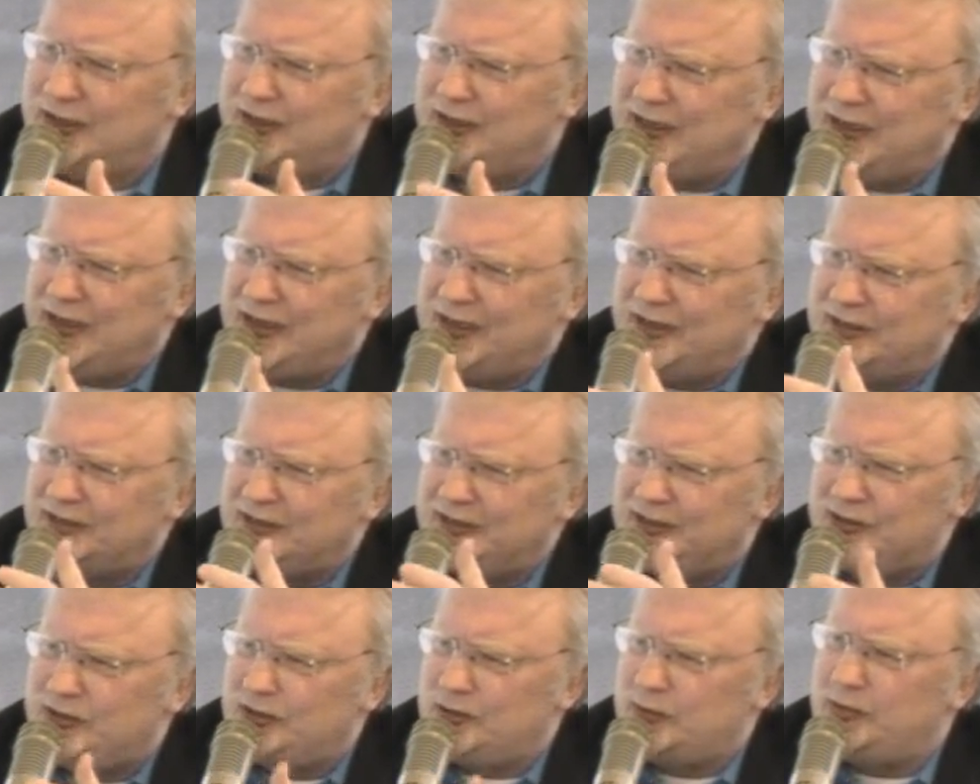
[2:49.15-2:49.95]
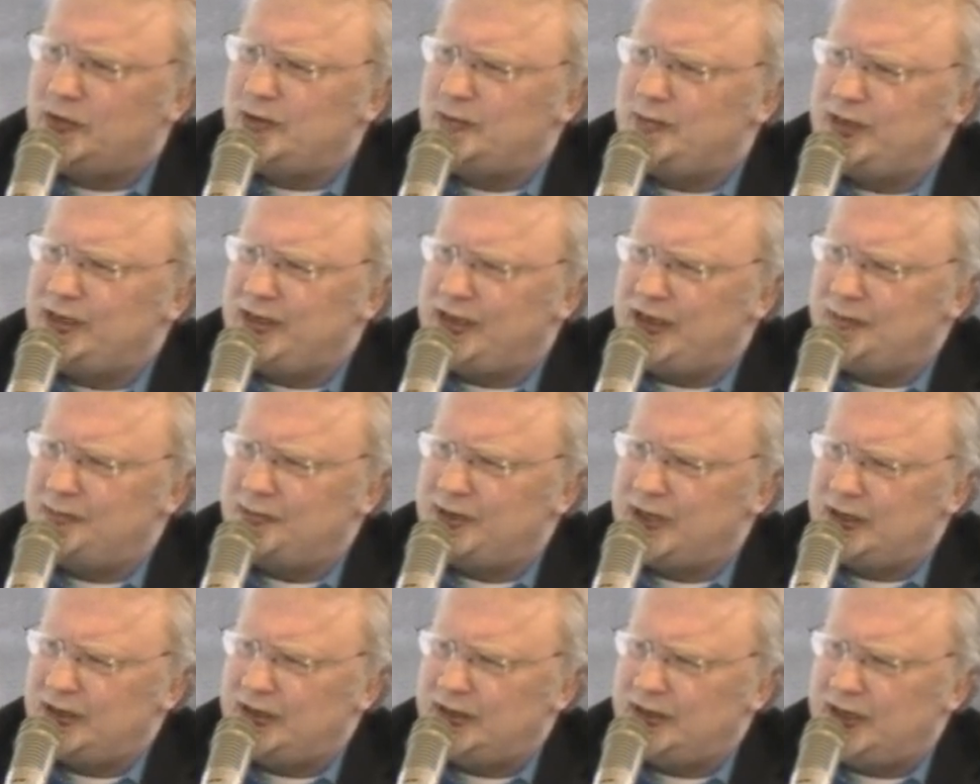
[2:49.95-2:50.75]
and you became
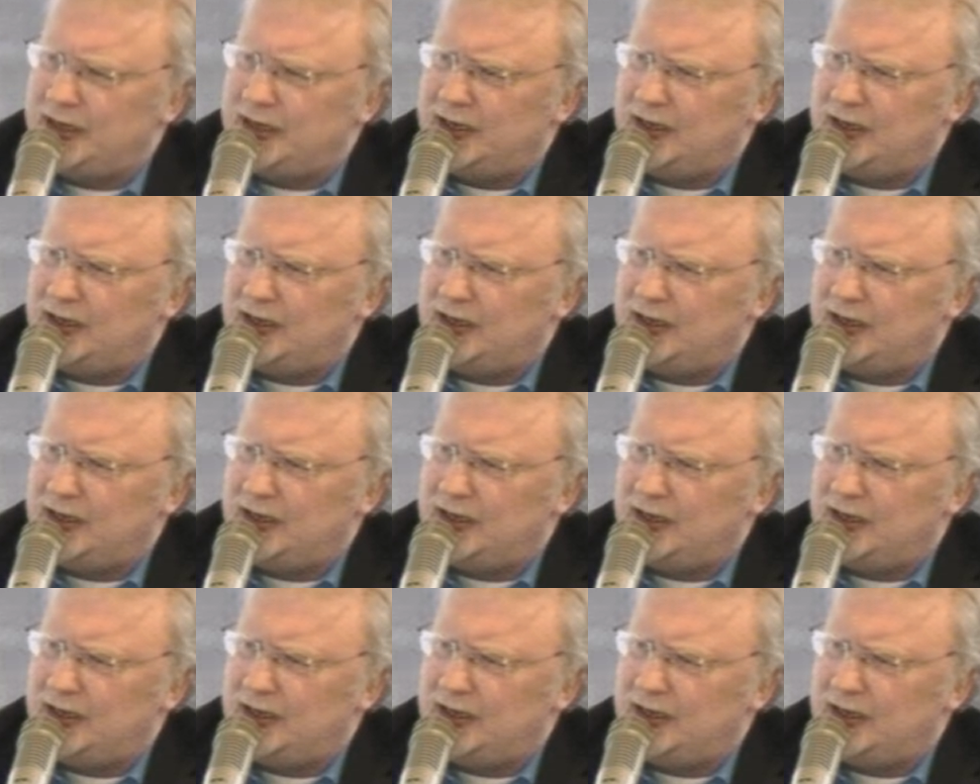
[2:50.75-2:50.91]
part of that.